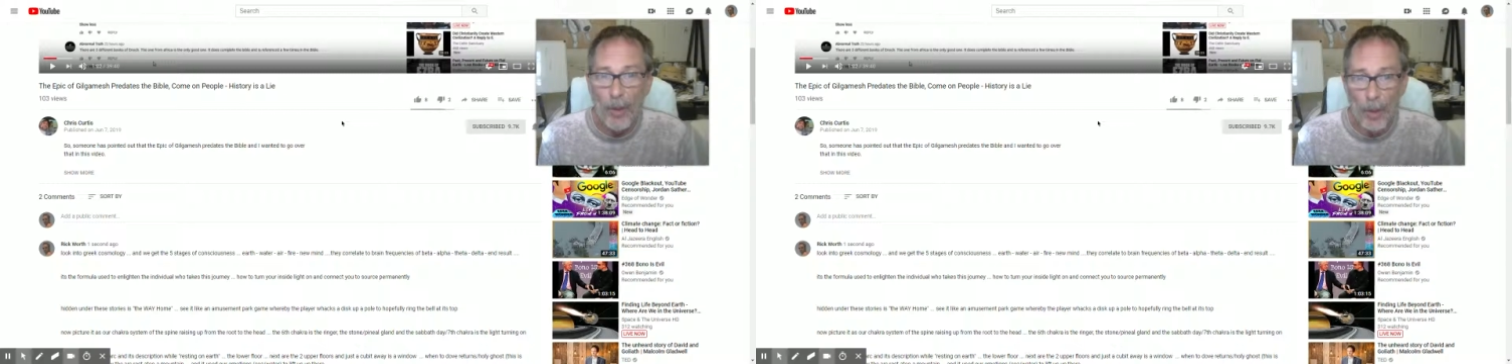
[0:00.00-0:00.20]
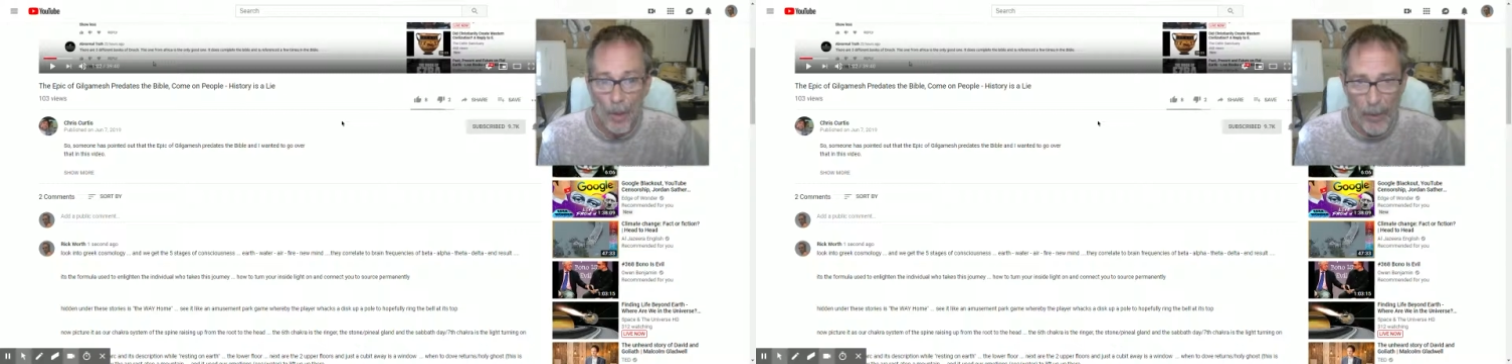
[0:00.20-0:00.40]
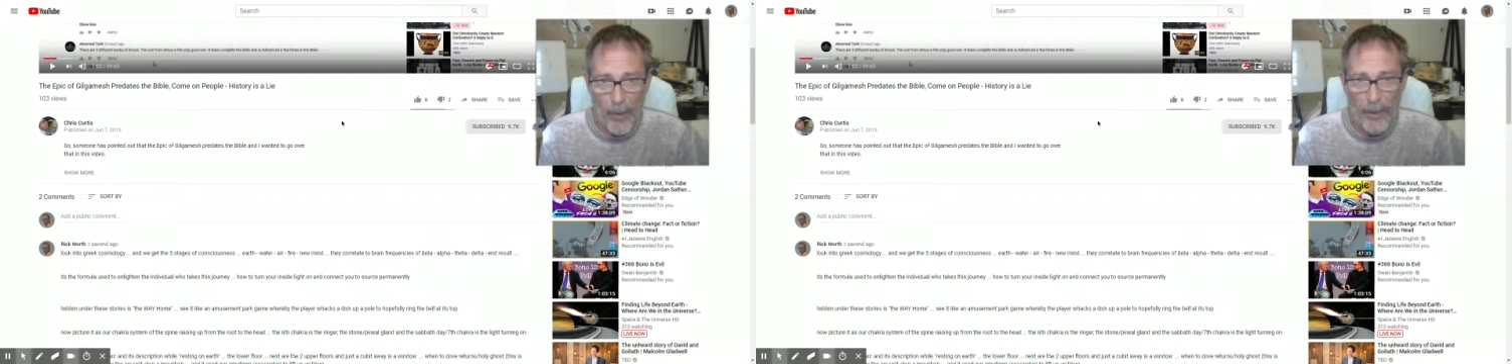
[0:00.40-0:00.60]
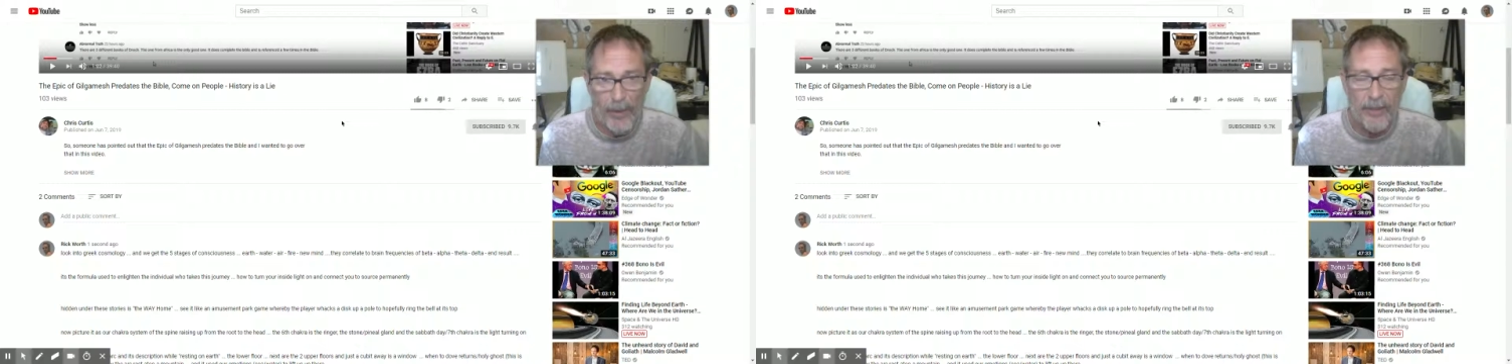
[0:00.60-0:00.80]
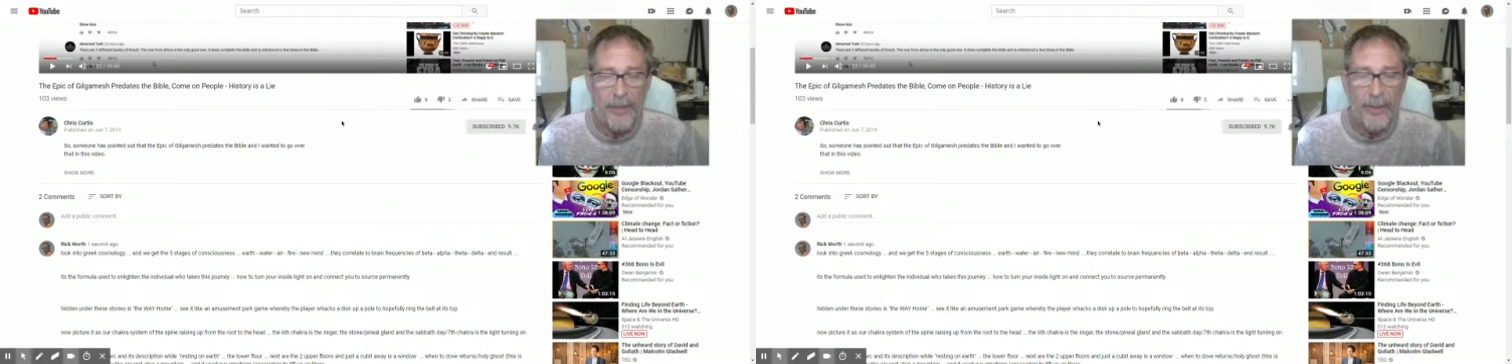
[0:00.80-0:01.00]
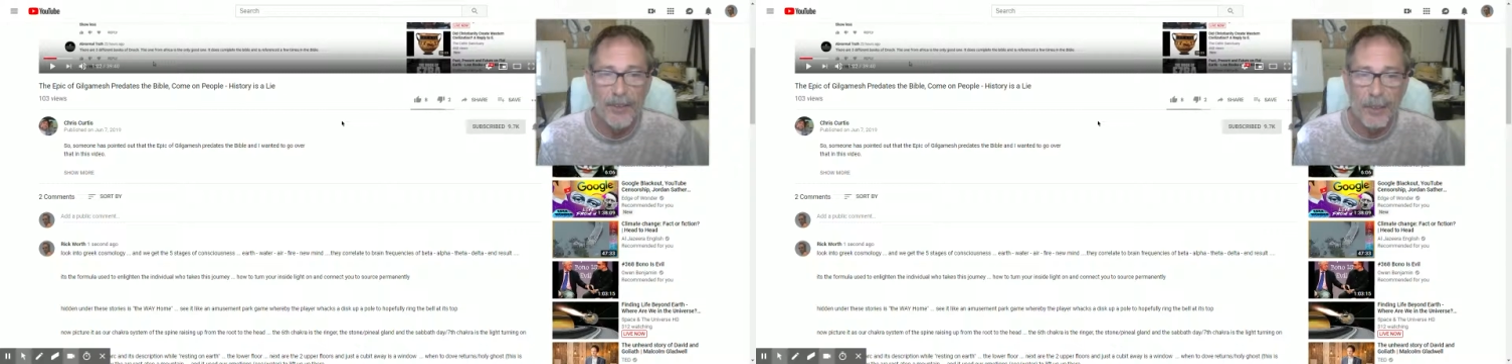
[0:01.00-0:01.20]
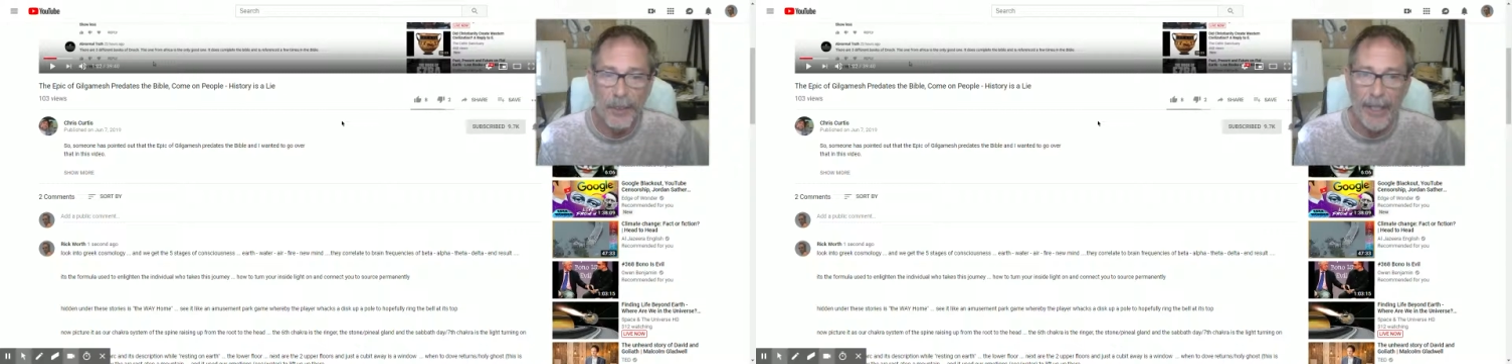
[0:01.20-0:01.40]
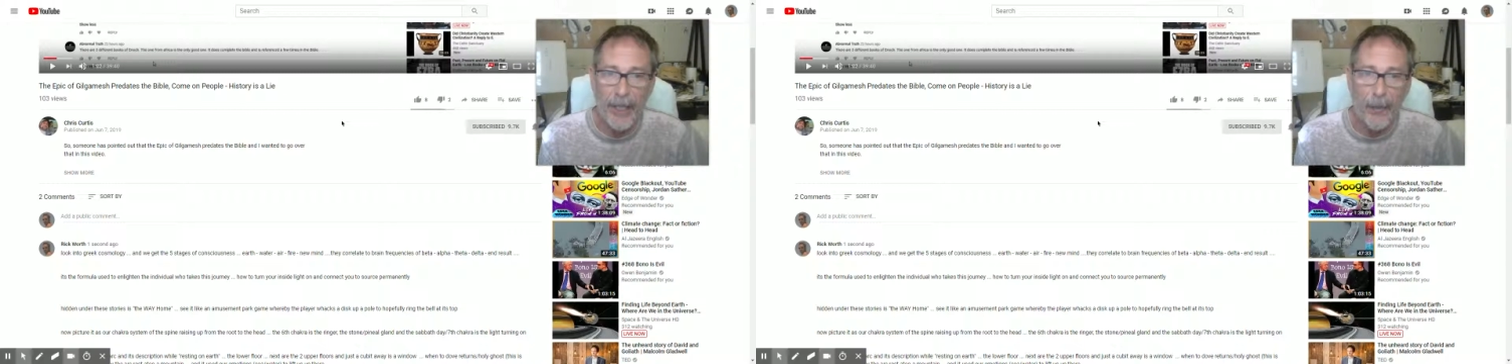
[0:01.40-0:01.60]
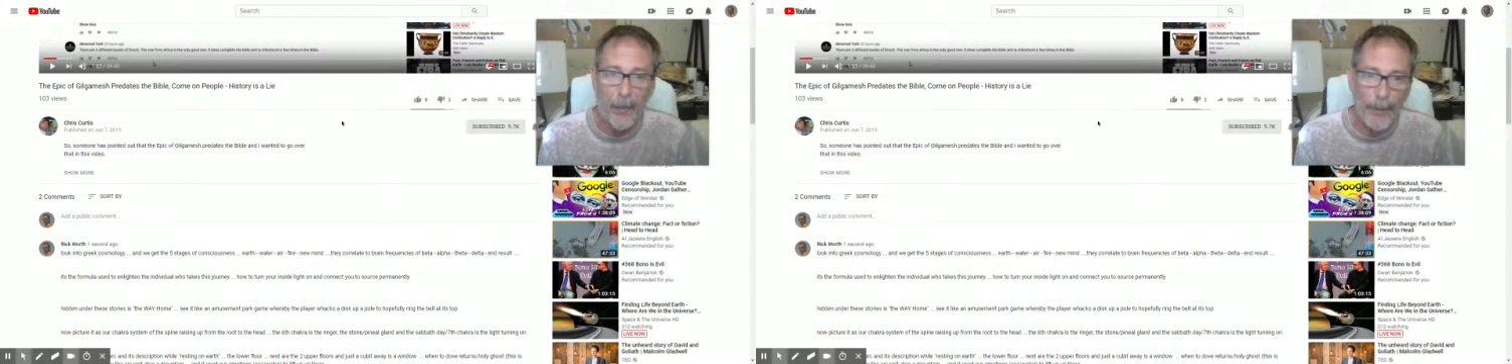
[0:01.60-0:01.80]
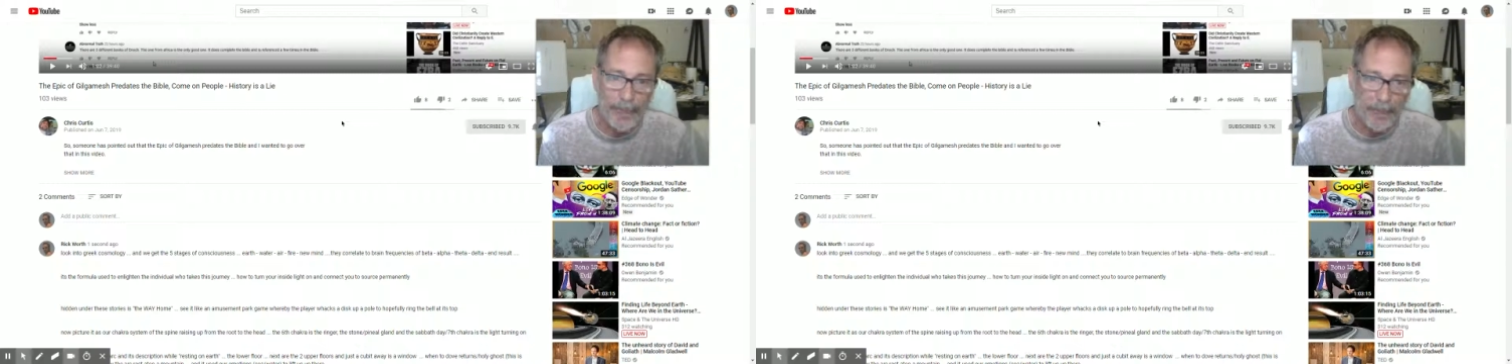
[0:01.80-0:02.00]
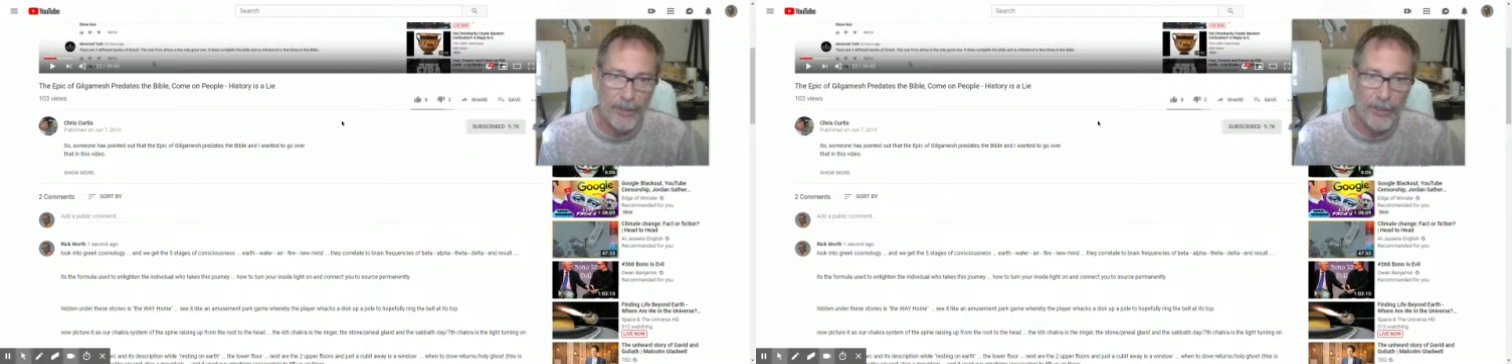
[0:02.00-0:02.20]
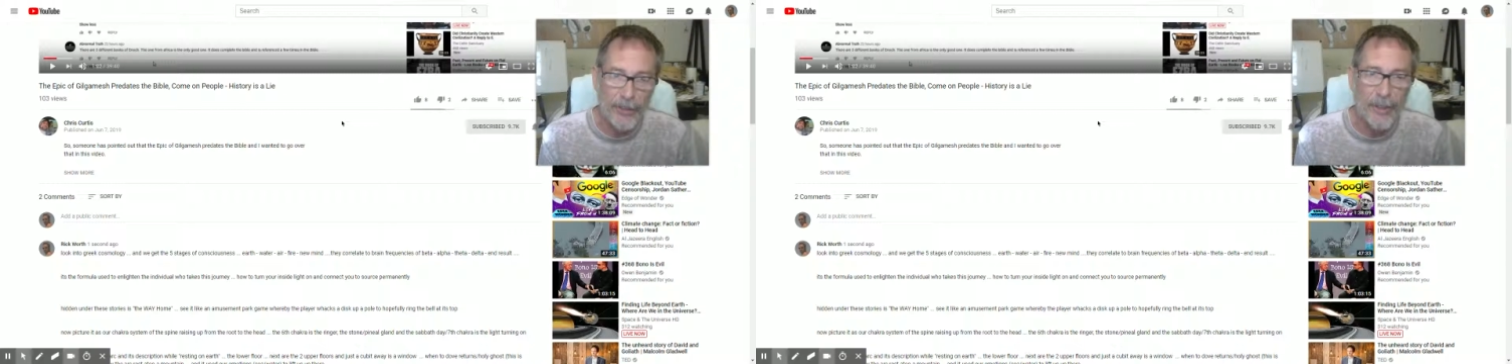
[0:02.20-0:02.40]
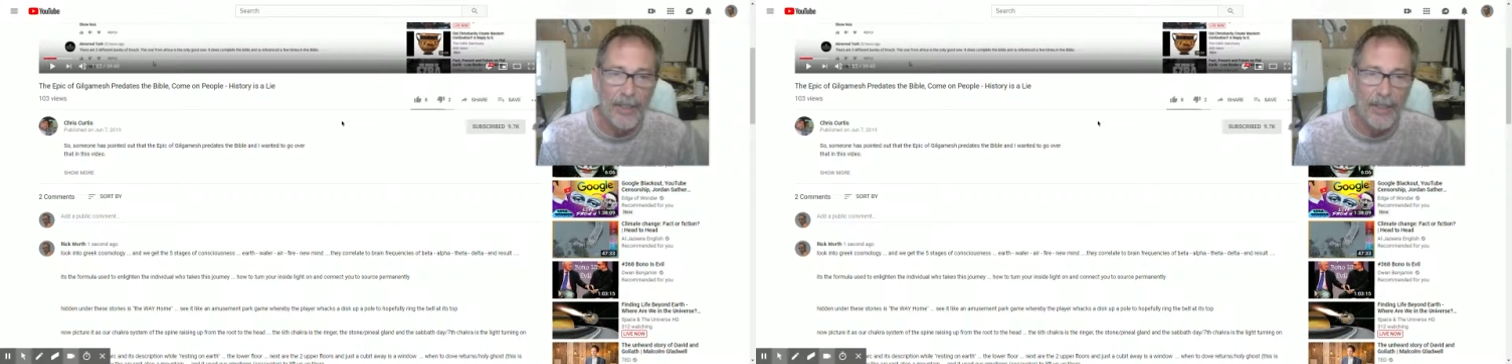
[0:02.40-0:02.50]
poor to being rich.